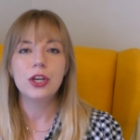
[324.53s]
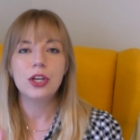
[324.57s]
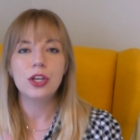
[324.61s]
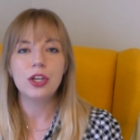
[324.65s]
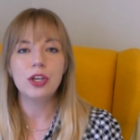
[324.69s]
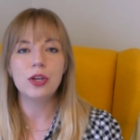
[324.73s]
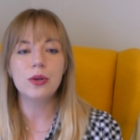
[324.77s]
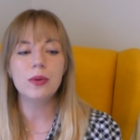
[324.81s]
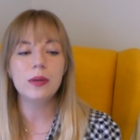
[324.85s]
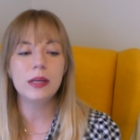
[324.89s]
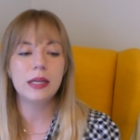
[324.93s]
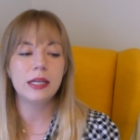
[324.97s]

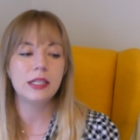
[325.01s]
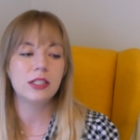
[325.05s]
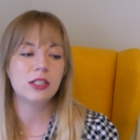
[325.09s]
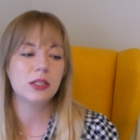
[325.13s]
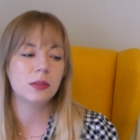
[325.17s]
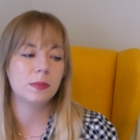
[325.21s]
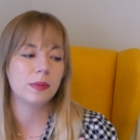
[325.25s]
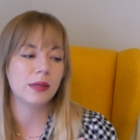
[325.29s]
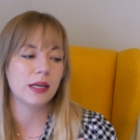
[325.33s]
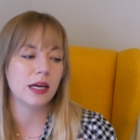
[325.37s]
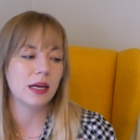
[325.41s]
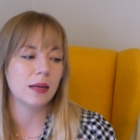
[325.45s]
You need
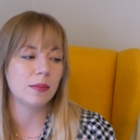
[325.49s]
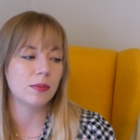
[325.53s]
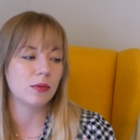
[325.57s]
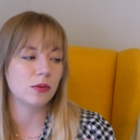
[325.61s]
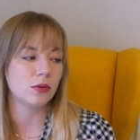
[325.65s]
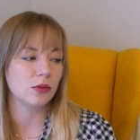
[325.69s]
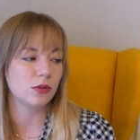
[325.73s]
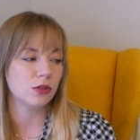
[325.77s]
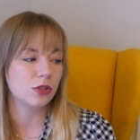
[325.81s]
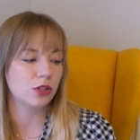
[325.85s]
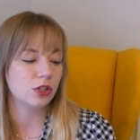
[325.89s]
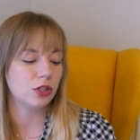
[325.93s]
to be
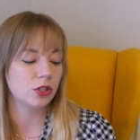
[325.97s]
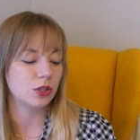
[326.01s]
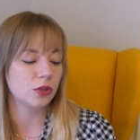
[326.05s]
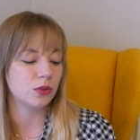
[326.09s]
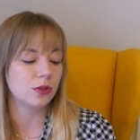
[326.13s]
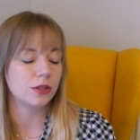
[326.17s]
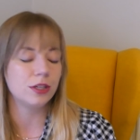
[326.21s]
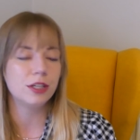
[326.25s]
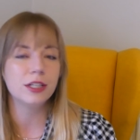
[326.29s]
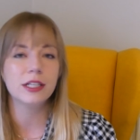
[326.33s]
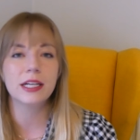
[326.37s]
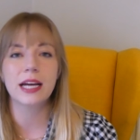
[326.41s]
able to
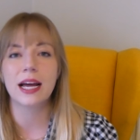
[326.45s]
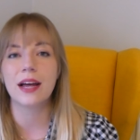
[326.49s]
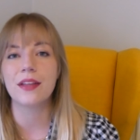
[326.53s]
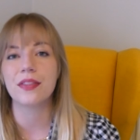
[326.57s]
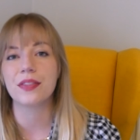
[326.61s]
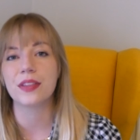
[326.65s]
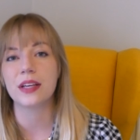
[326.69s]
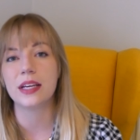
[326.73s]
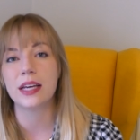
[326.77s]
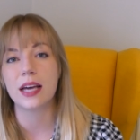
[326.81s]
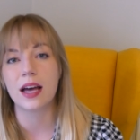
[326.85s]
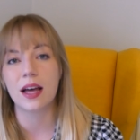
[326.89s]
look
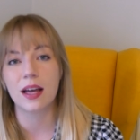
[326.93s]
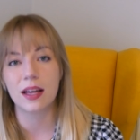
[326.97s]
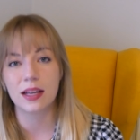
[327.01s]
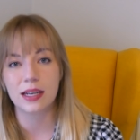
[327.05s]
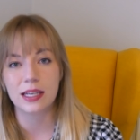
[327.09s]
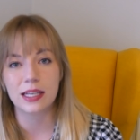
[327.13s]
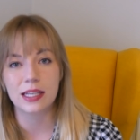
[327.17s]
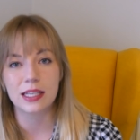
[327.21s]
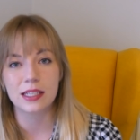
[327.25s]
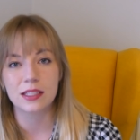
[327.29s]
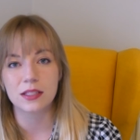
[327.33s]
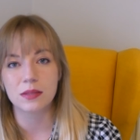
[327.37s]
at the
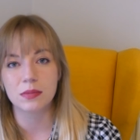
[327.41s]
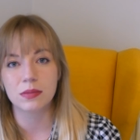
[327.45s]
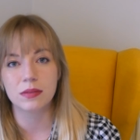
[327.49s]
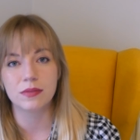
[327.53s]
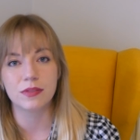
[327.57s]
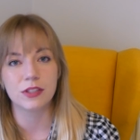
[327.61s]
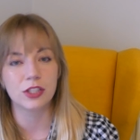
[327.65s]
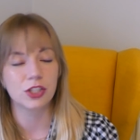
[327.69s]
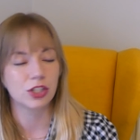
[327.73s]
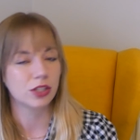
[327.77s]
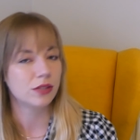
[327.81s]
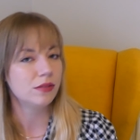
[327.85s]
early years
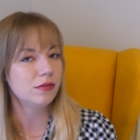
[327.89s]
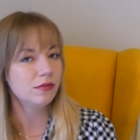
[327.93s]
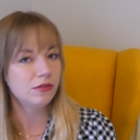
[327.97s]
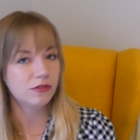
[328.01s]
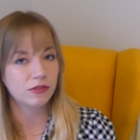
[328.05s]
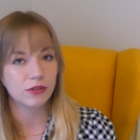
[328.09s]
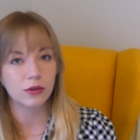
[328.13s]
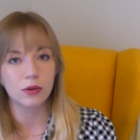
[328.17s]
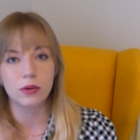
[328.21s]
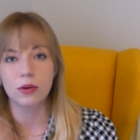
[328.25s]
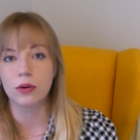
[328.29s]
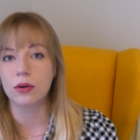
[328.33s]
provision
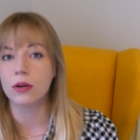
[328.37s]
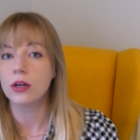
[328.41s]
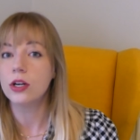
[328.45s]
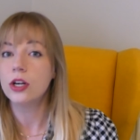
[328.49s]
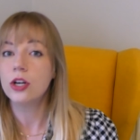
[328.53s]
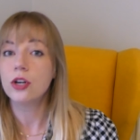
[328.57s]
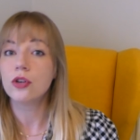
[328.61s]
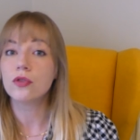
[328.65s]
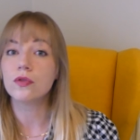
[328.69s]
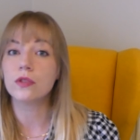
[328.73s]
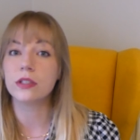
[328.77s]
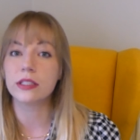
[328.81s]
for
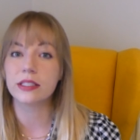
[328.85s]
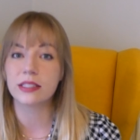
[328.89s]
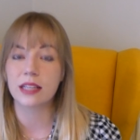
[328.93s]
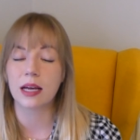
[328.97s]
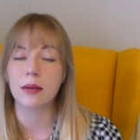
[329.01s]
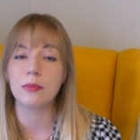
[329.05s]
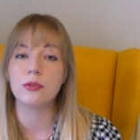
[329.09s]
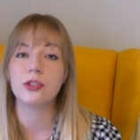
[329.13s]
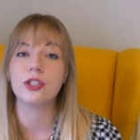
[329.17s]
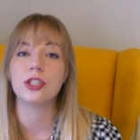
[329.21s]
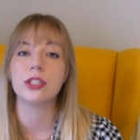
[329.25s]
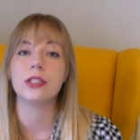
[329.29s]

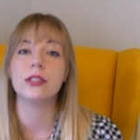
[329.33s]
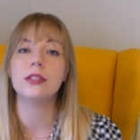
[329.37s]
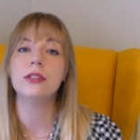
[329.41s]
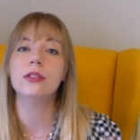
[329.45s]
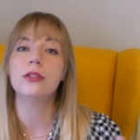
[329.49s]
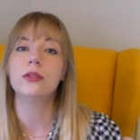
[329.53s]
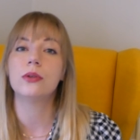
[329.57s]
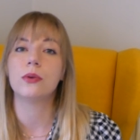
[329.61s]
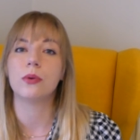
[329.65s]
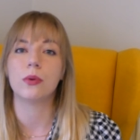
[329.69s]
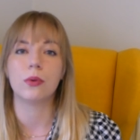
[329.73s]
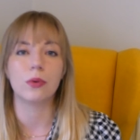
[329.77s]

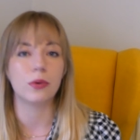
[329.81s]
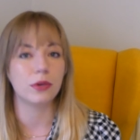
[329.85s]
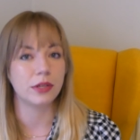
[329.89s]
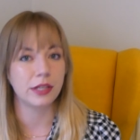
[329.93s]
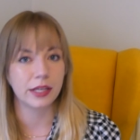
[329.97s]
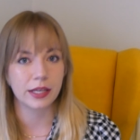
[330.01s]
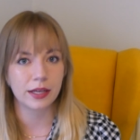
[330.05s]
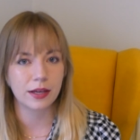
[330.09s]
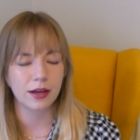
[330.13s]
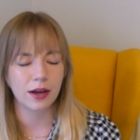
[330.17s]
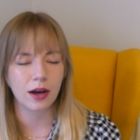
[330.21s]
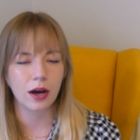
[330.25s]
reception or
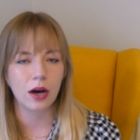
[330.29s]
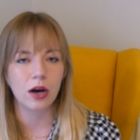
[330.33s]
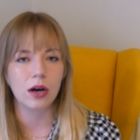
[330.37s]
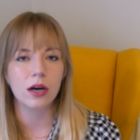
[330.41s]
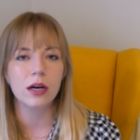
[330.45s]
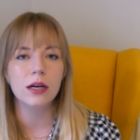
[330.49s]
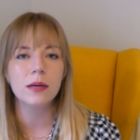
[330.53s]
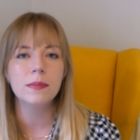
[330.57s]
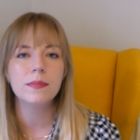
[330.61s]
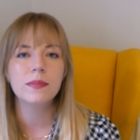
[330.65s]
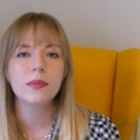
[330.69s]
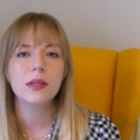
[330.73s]
year
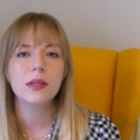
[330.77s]
R,